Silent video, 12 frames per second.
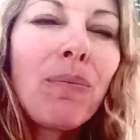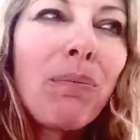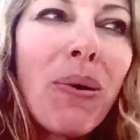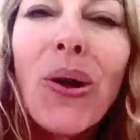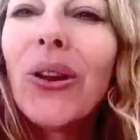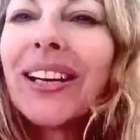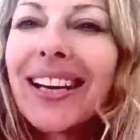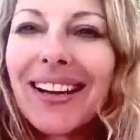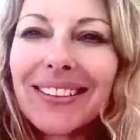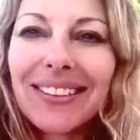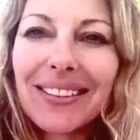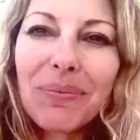pulling
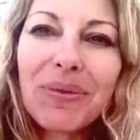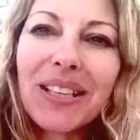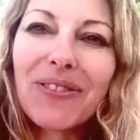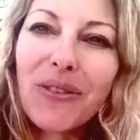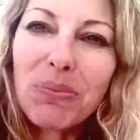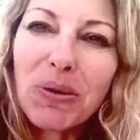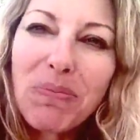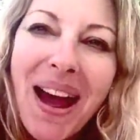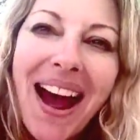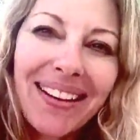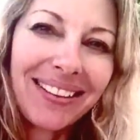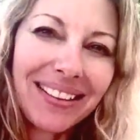out something from your
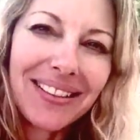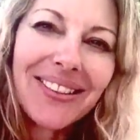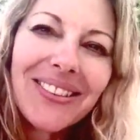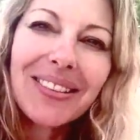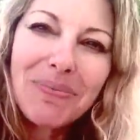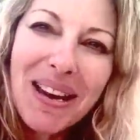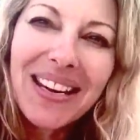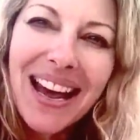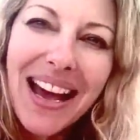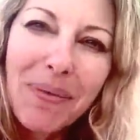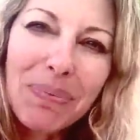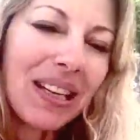past that used to make you
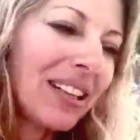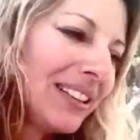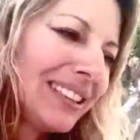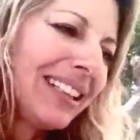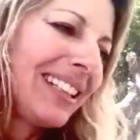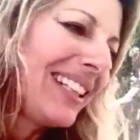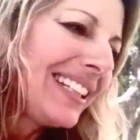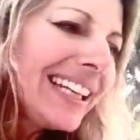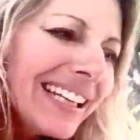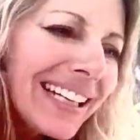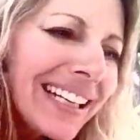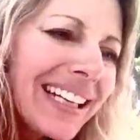happy.
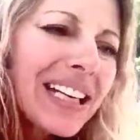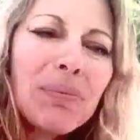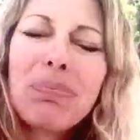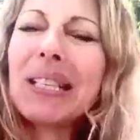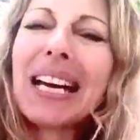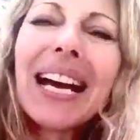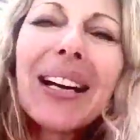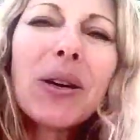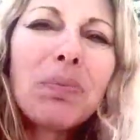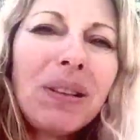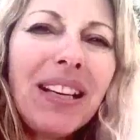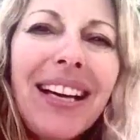Knitting,
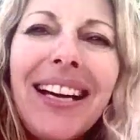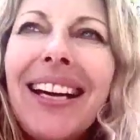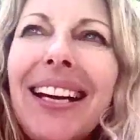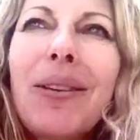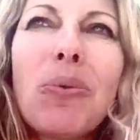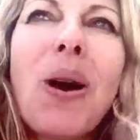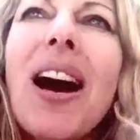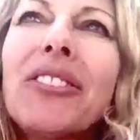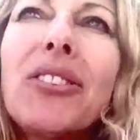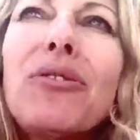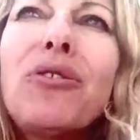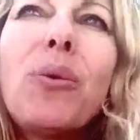piano playing,
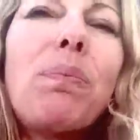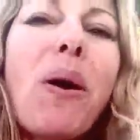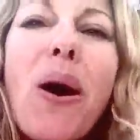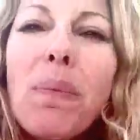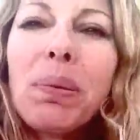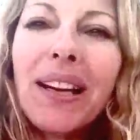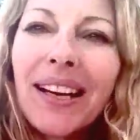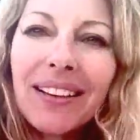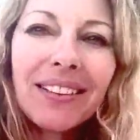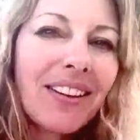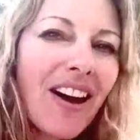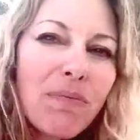watching football, playing
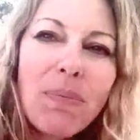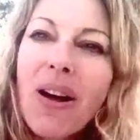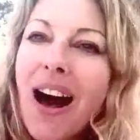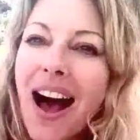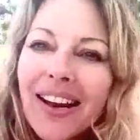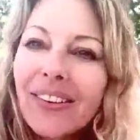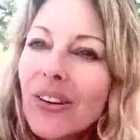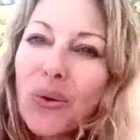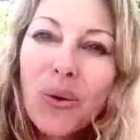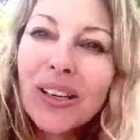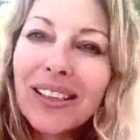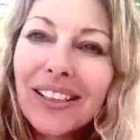softball. I don't know
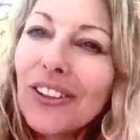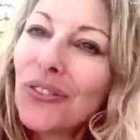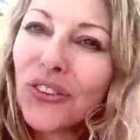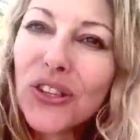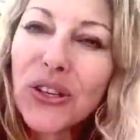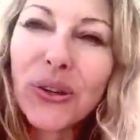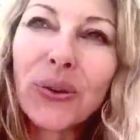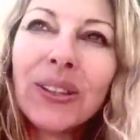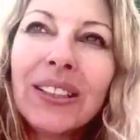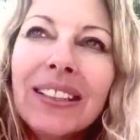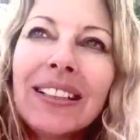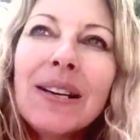what it is for you.
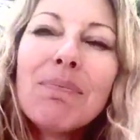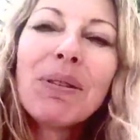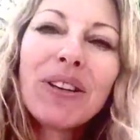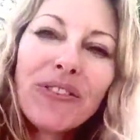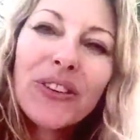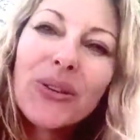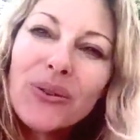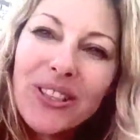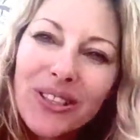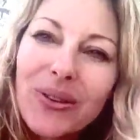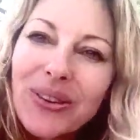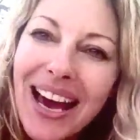But if you
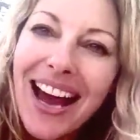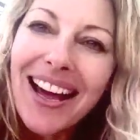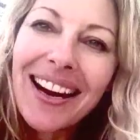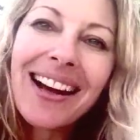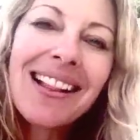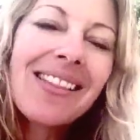do that,